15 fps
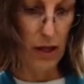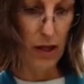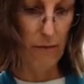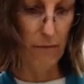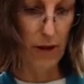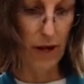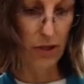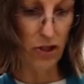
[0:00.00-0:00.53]

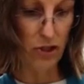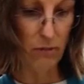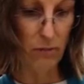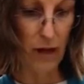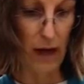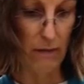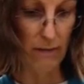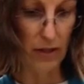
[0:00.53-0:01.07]
It might just
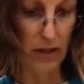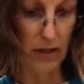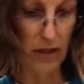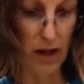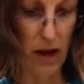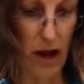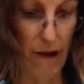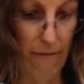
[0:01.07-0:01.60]
pop this
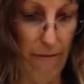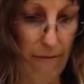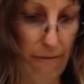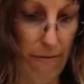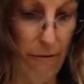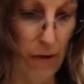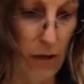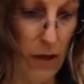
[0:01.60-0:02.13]
off.